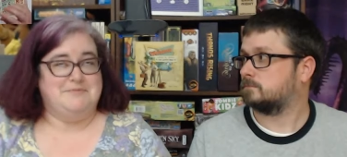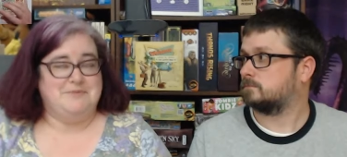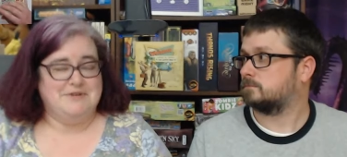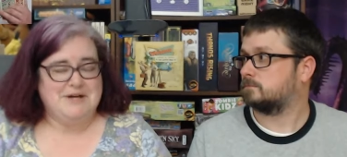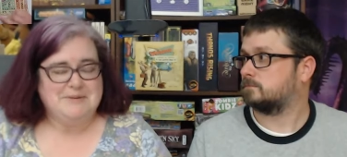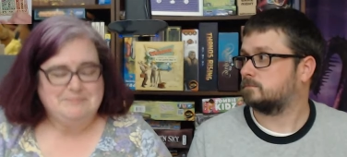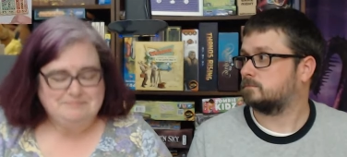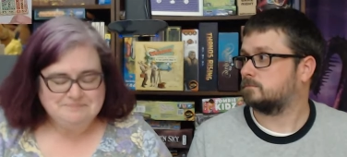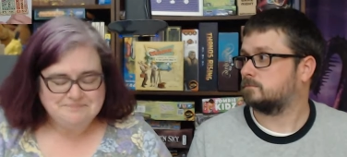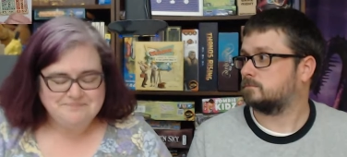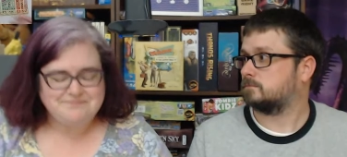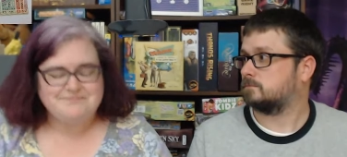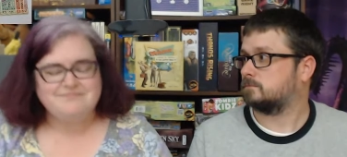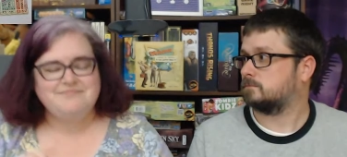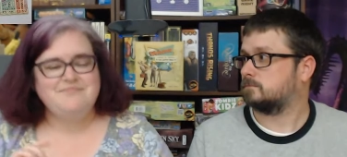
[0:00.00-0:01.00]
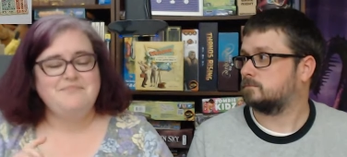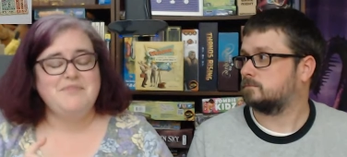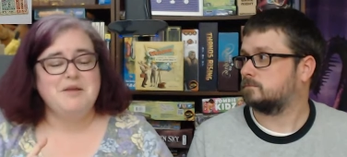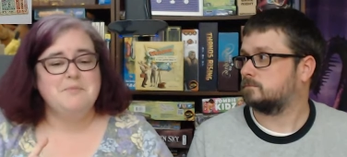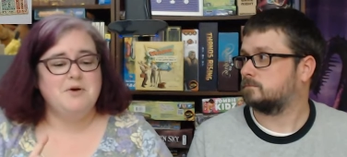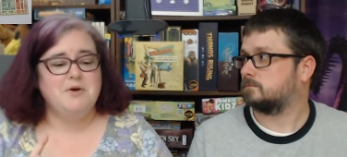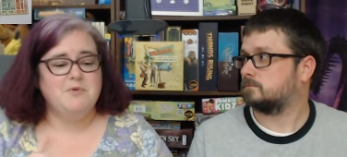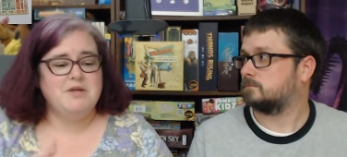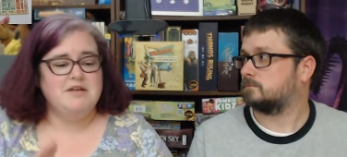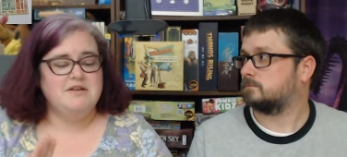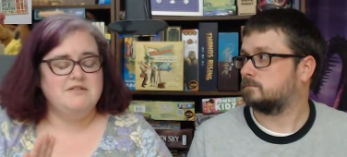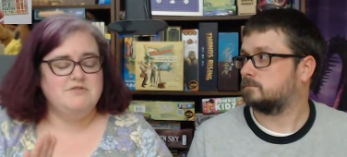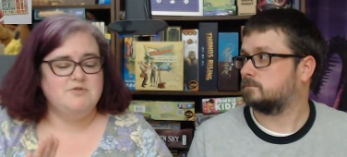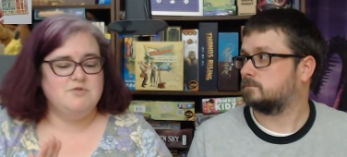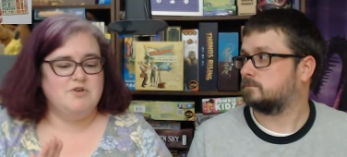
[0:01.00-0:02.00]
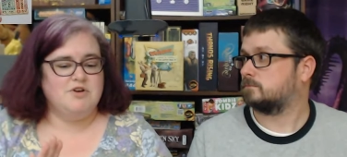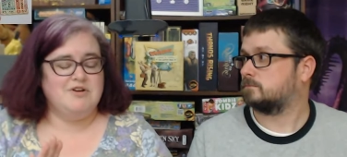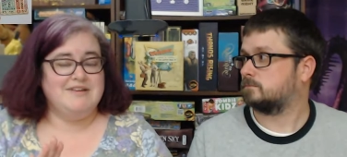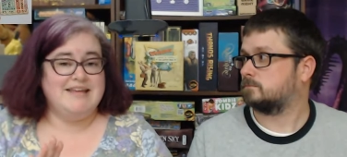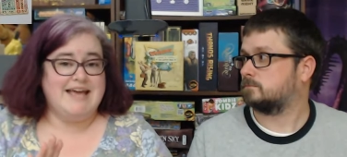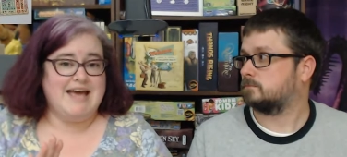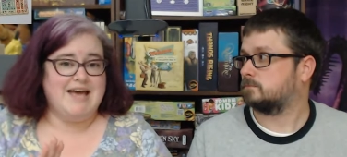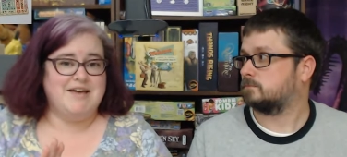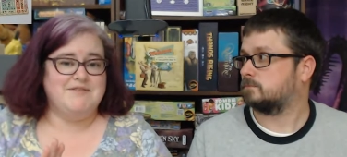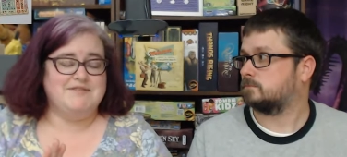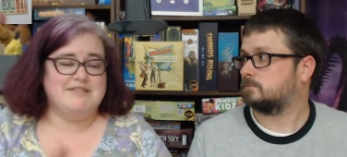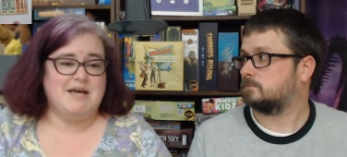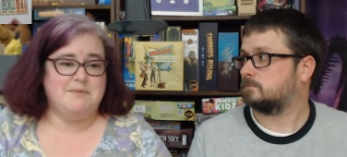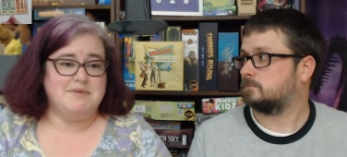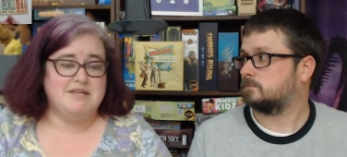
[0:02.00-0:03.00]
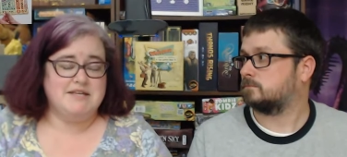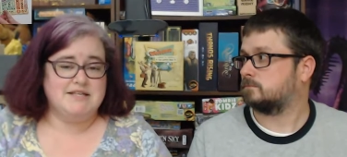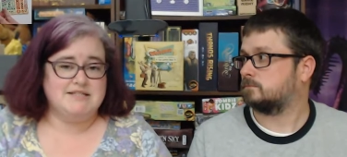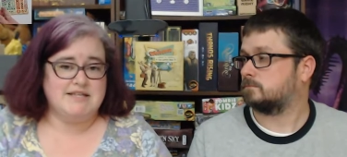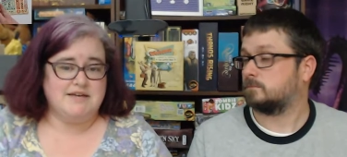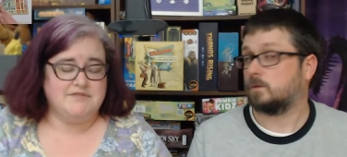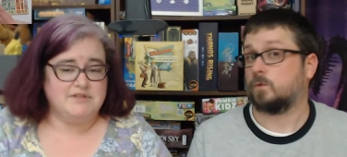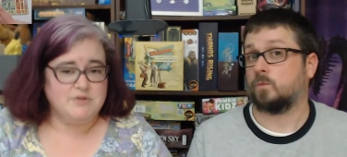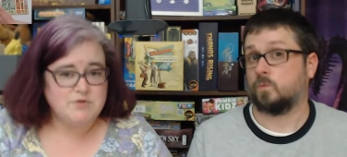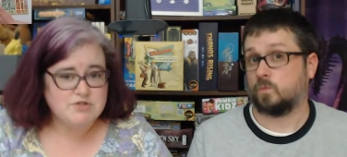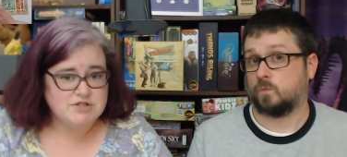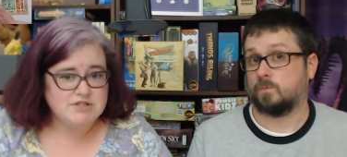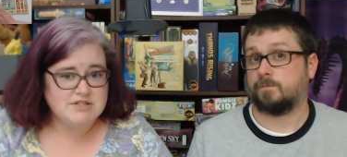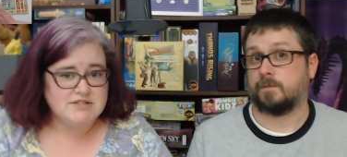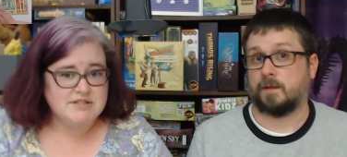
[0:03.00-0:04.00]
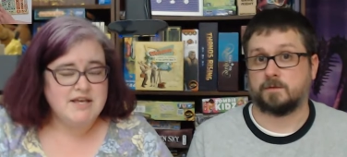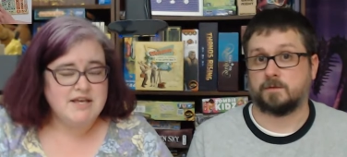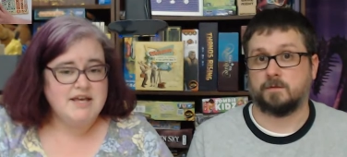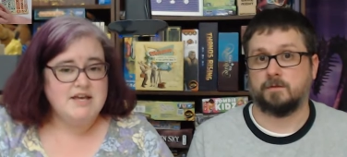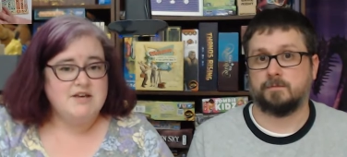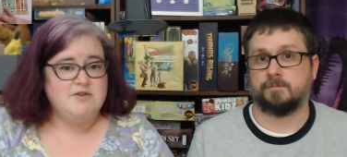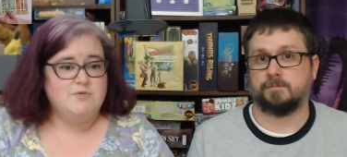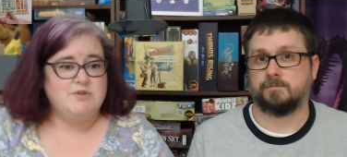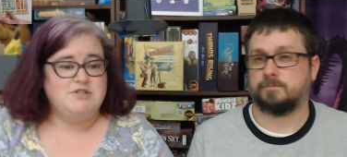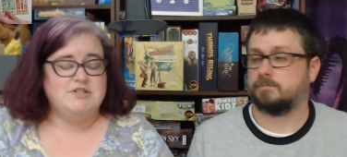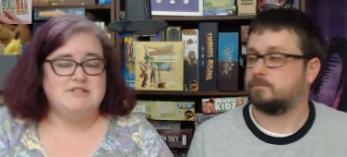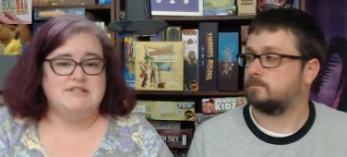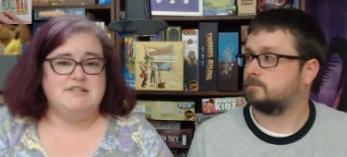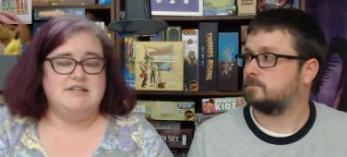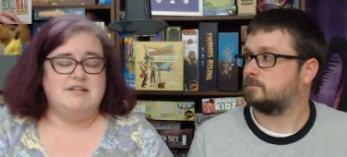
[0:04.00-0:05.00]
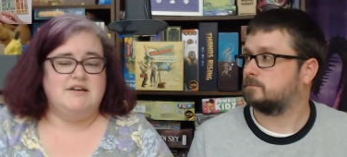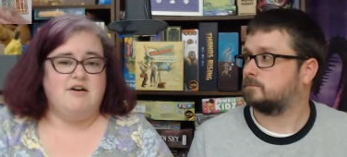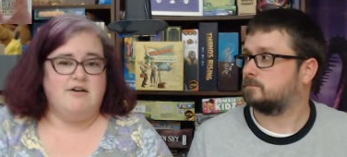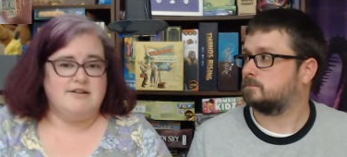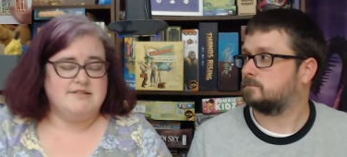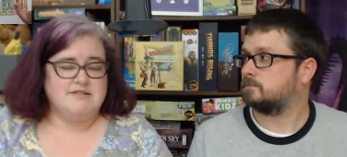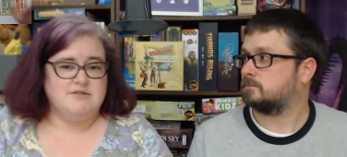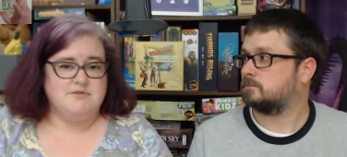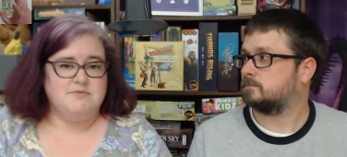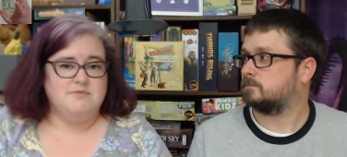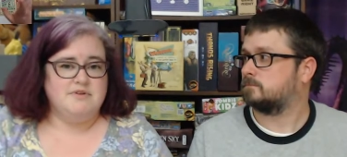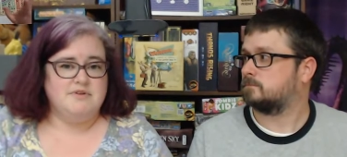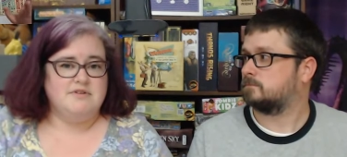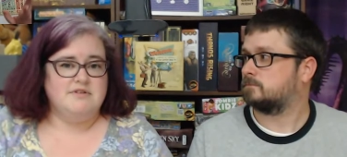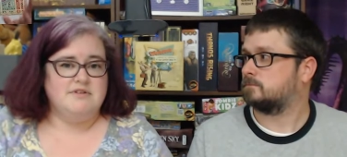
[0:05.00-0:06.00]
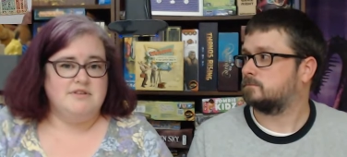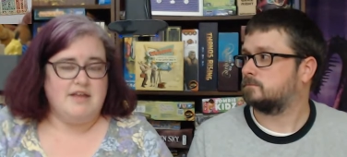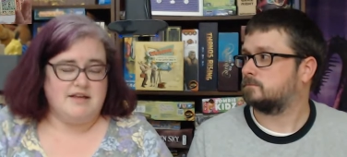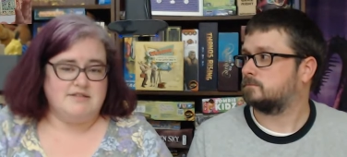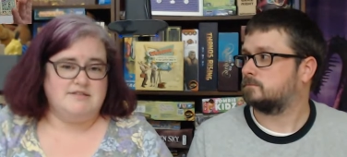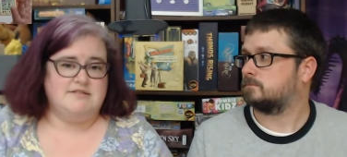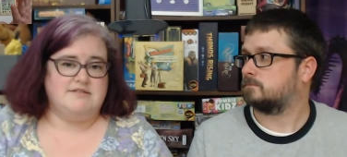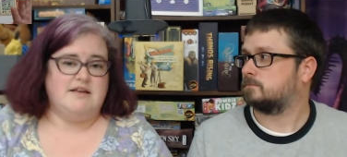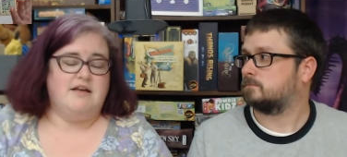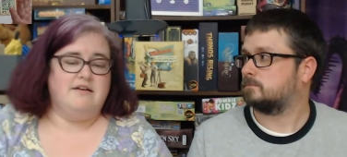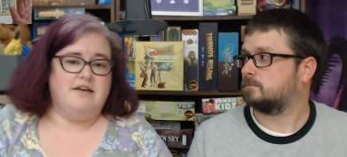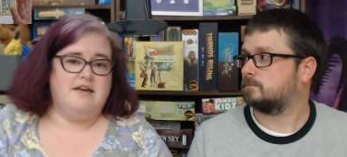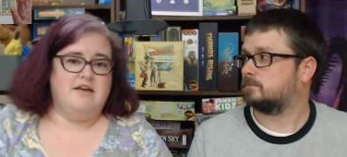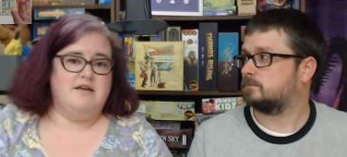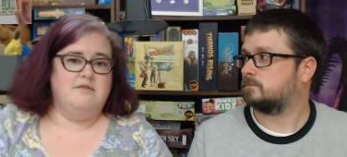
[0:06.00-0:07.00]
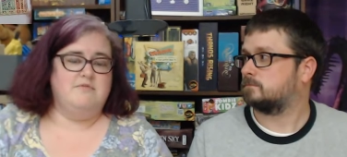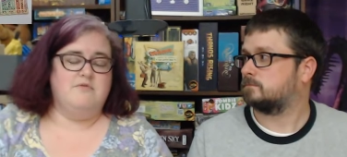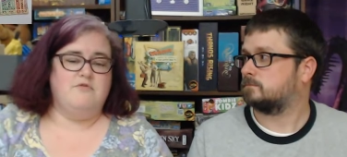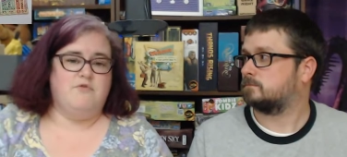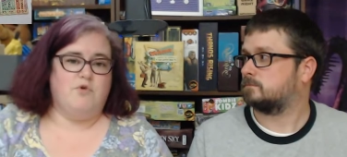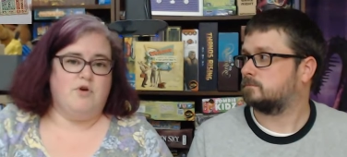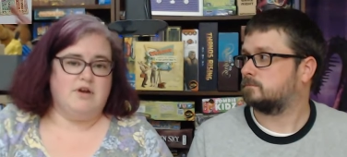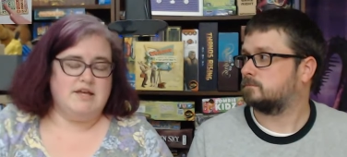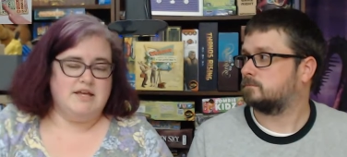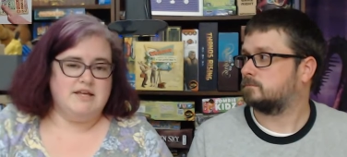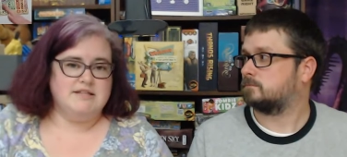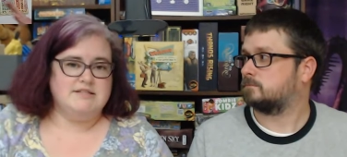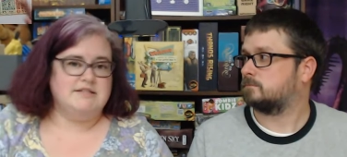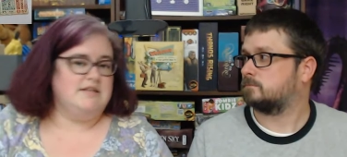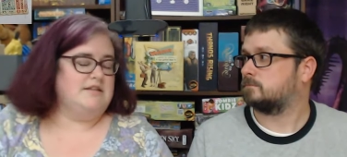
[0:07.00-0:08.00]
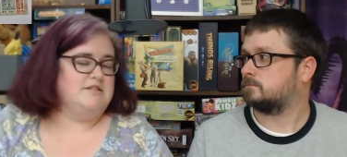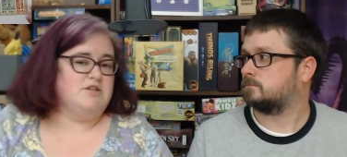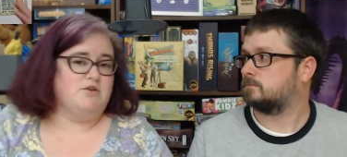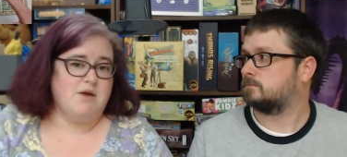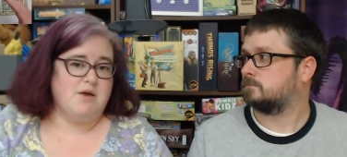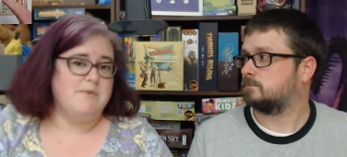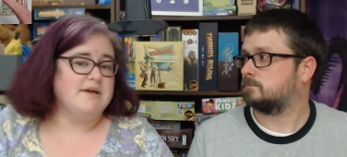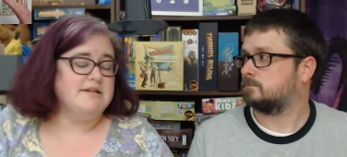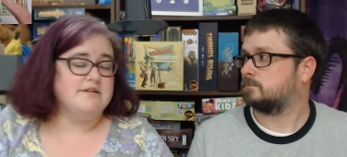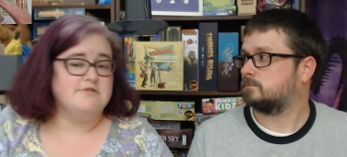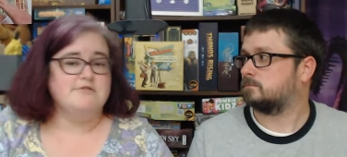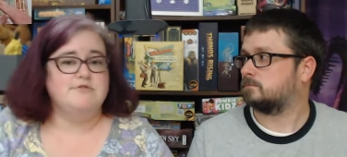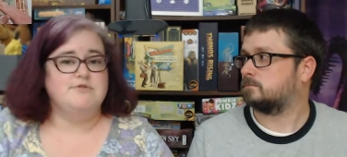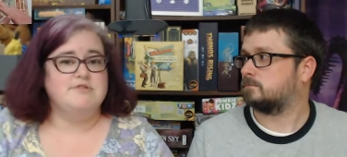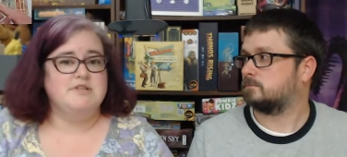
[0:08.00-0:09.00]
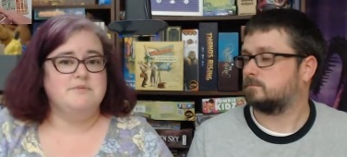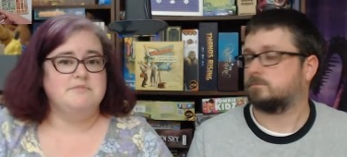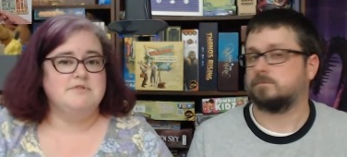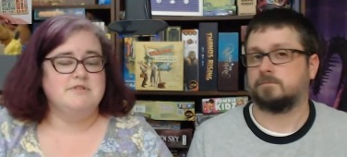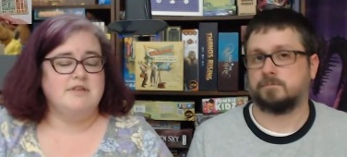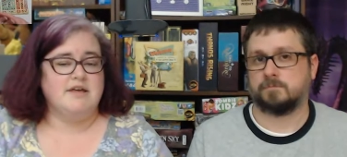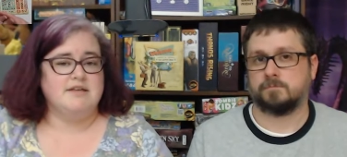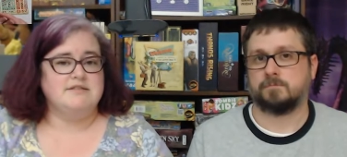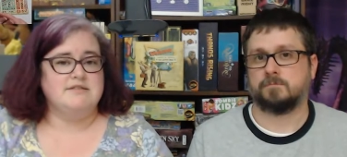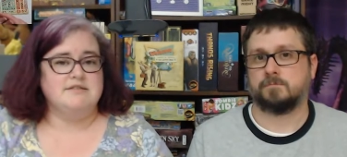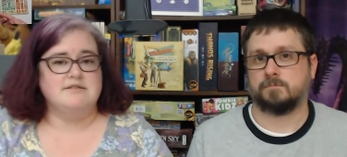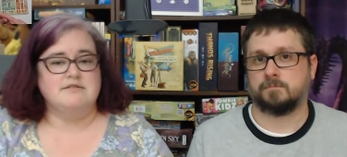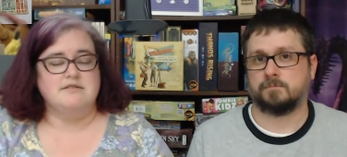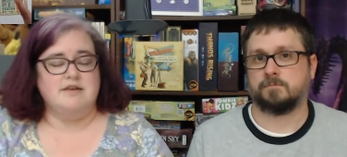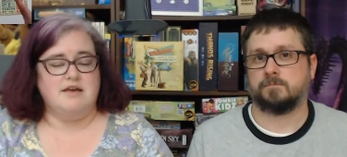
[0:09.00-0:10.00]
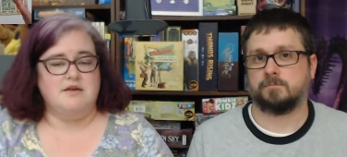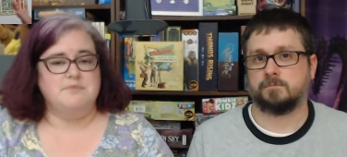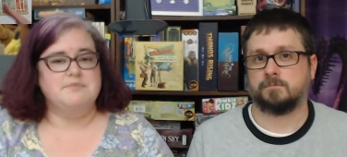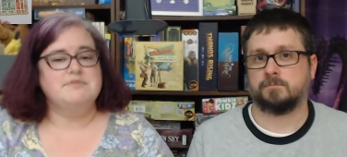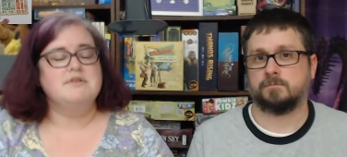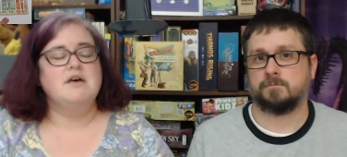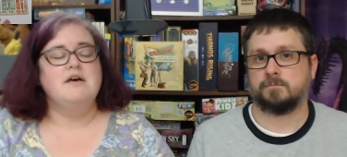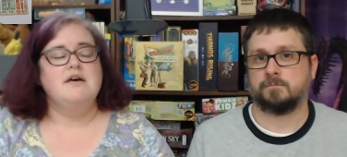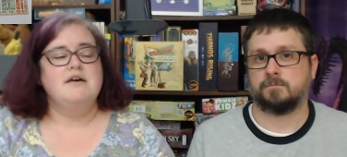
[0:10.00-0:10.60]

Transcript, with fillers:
Speaker 1: to put up but we do currently have Zombie Kids Evolution, which is a awesome legacy style game for our kids, and it's a great way to introduce them to legacy games.